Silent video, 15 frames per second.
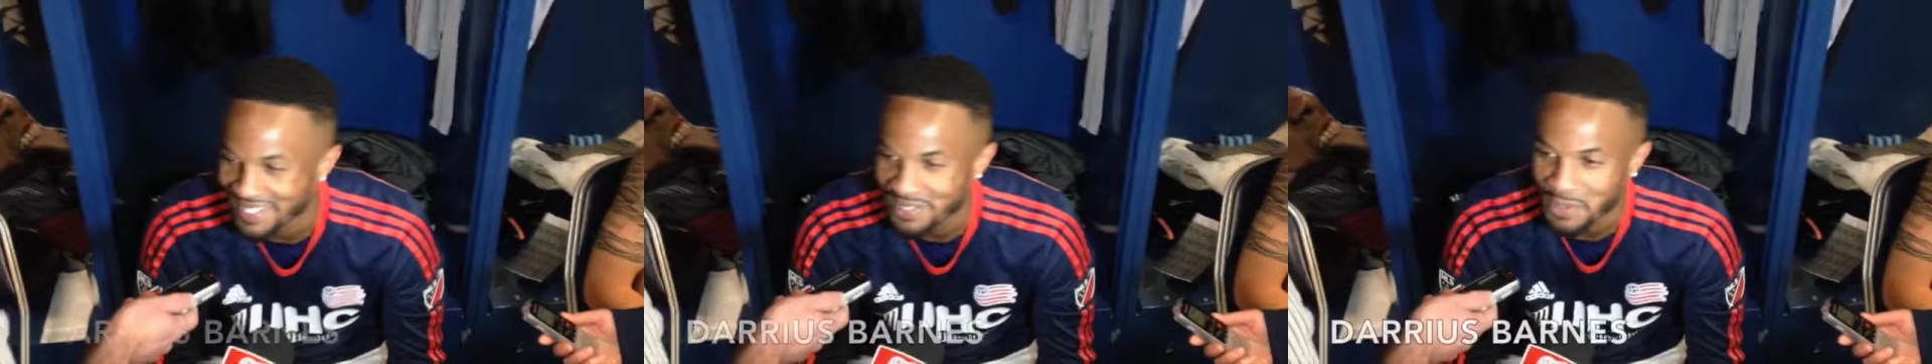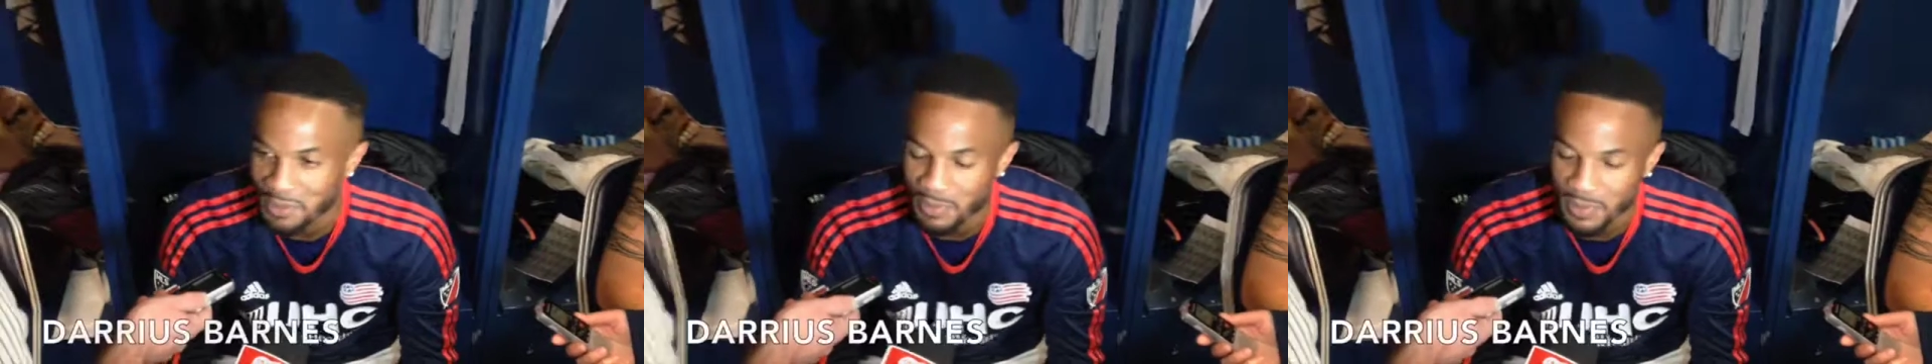
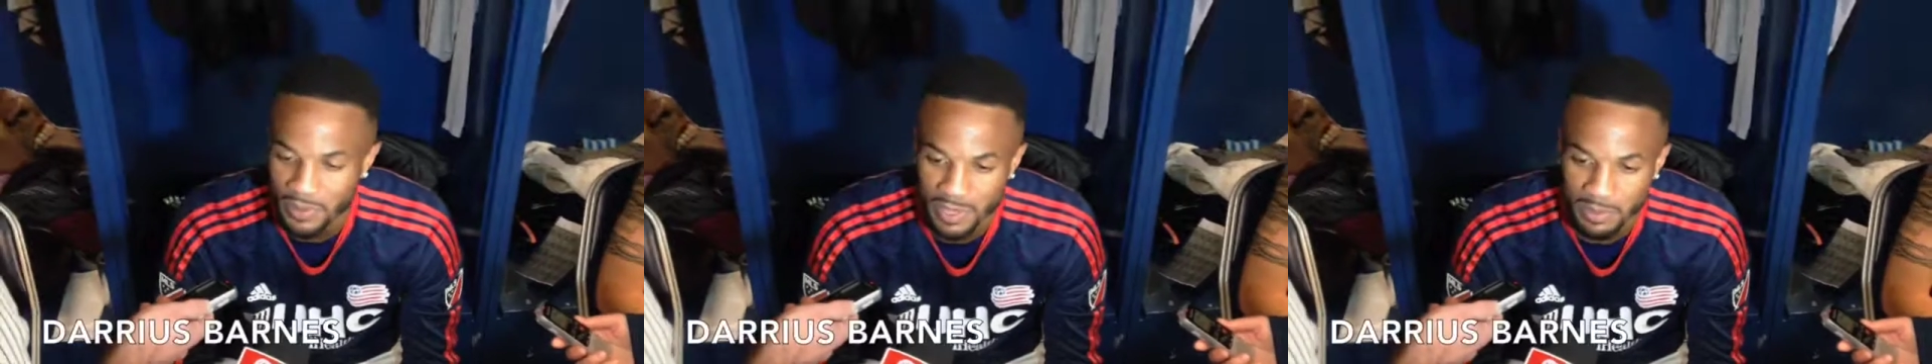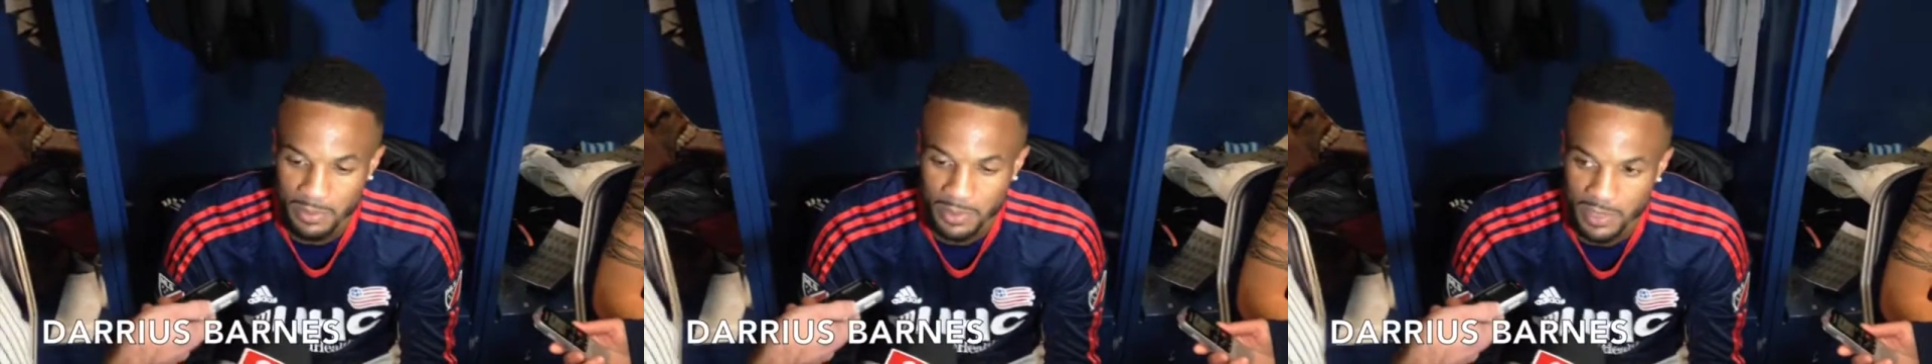as a group, we
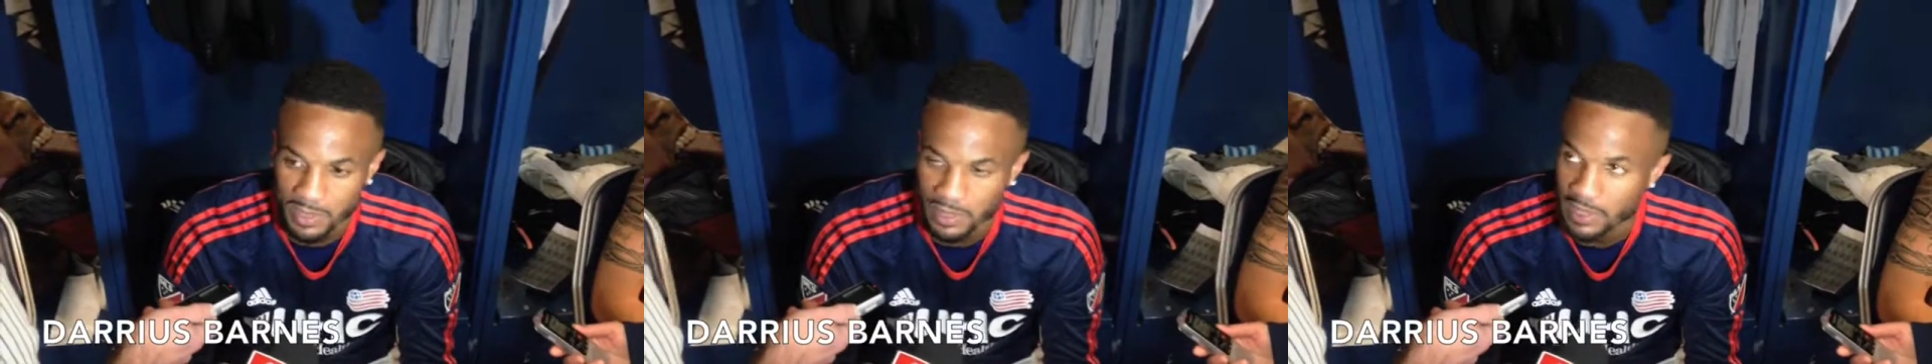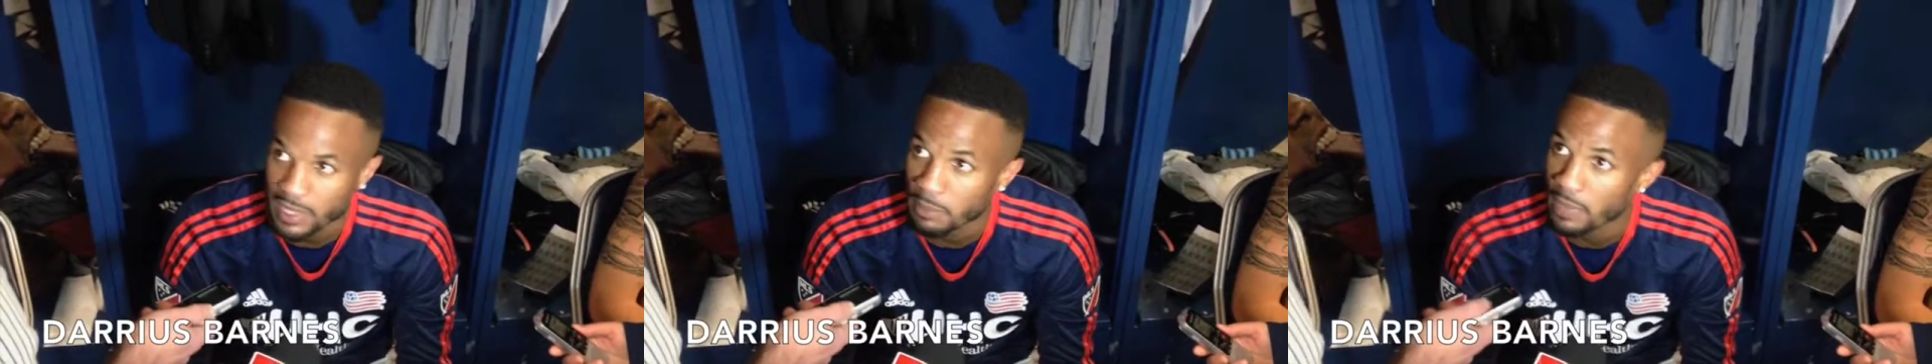were able to
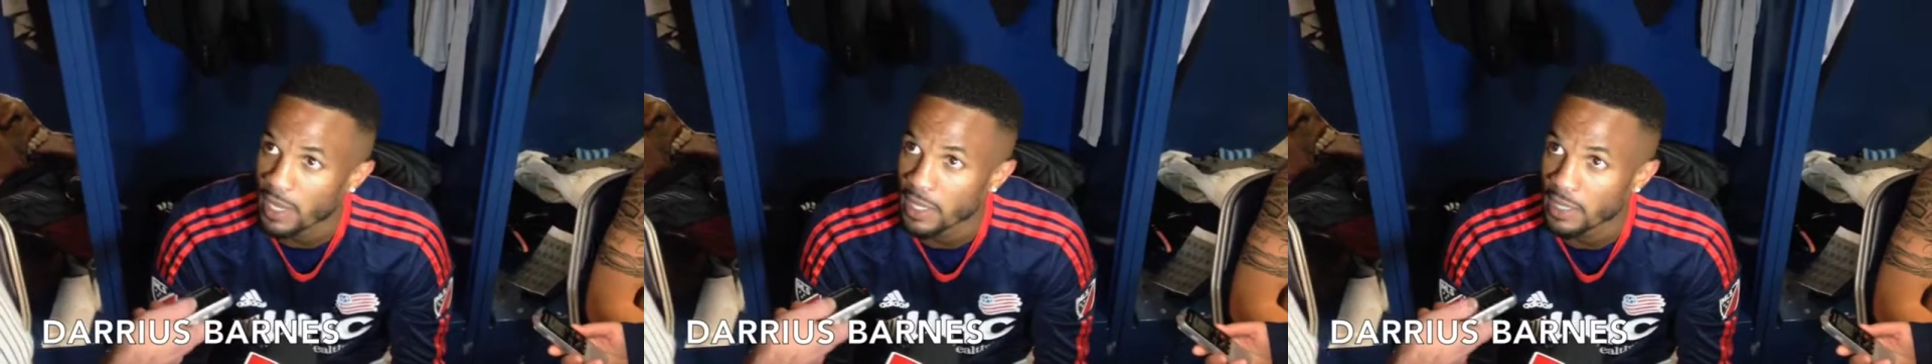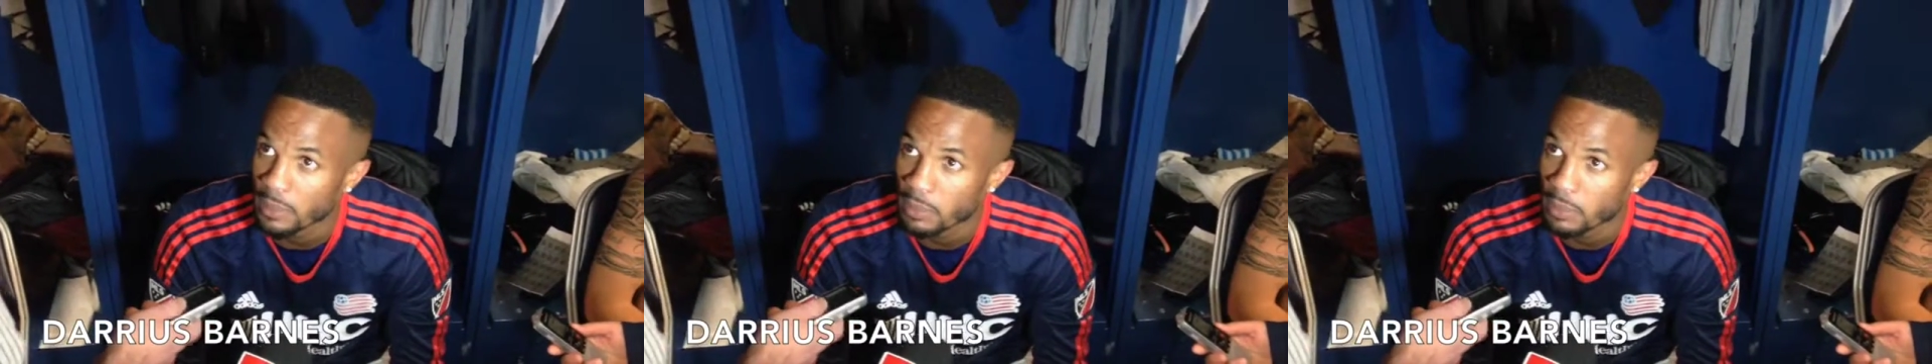get behind